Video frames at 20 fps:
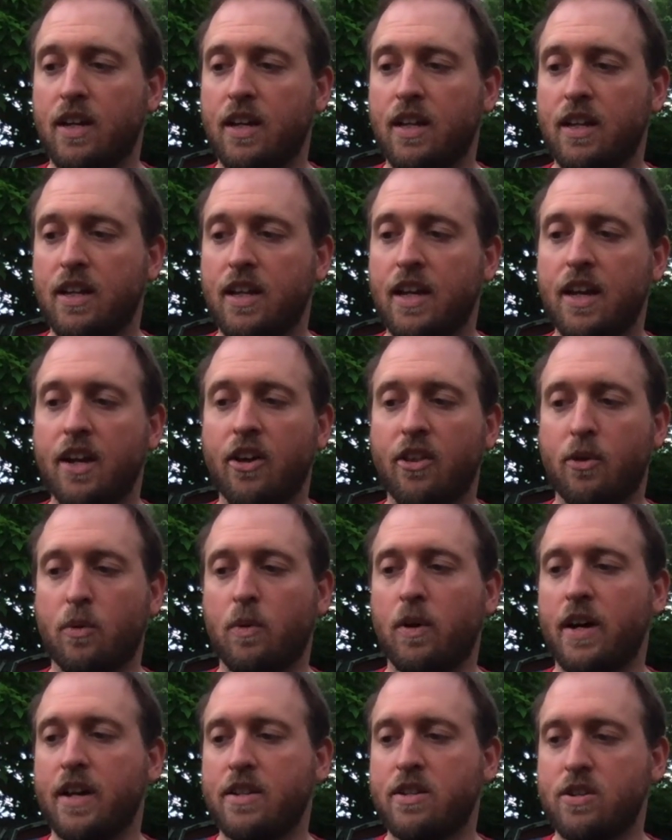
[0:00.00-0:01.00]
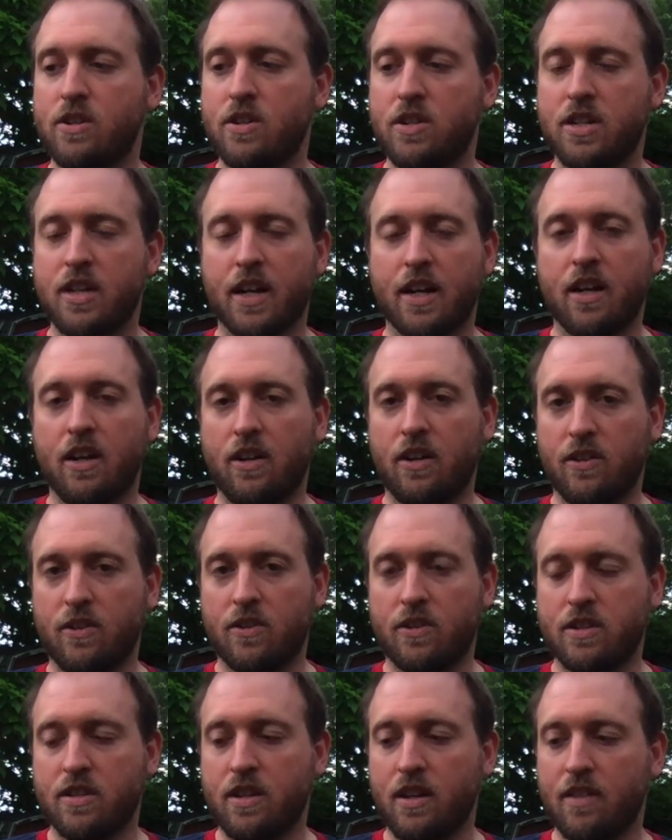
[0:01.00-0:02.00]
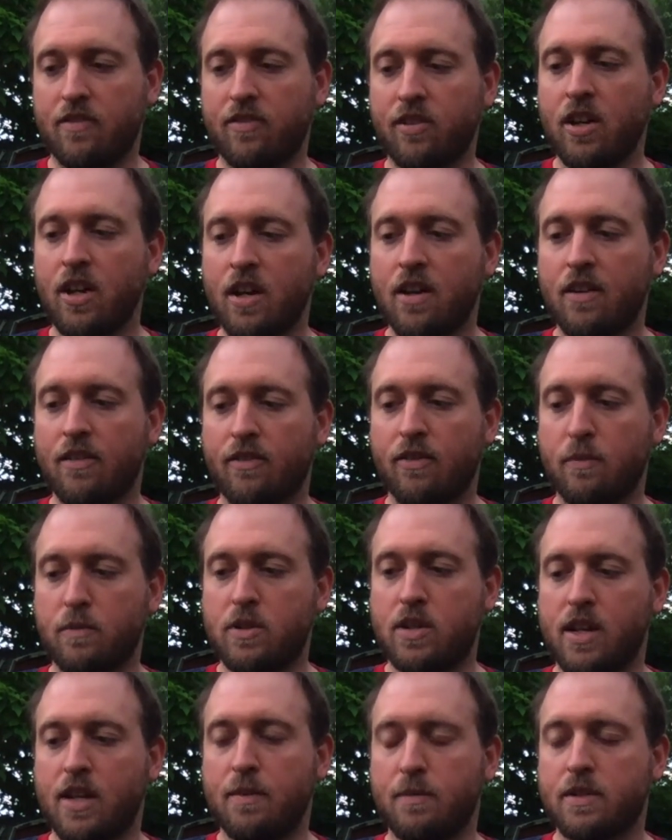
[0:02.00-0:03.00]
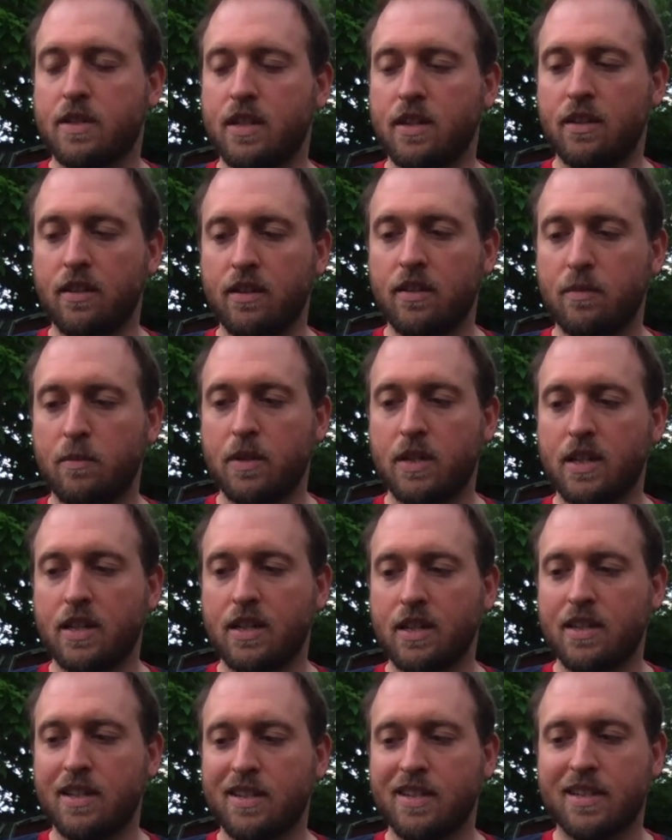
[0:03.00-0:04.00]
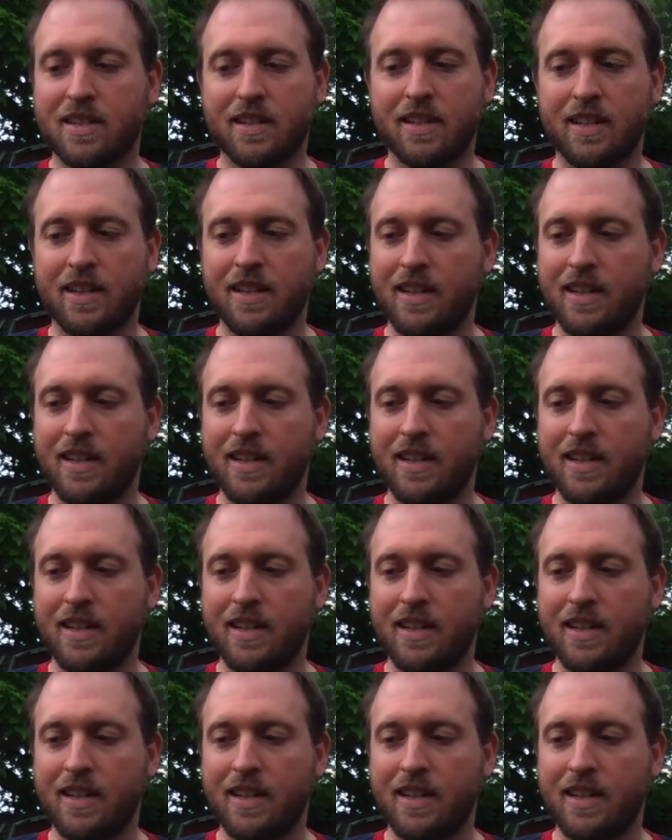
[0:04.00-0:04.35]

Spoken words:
And otherwise, you should check out other stuff from James Heeley, because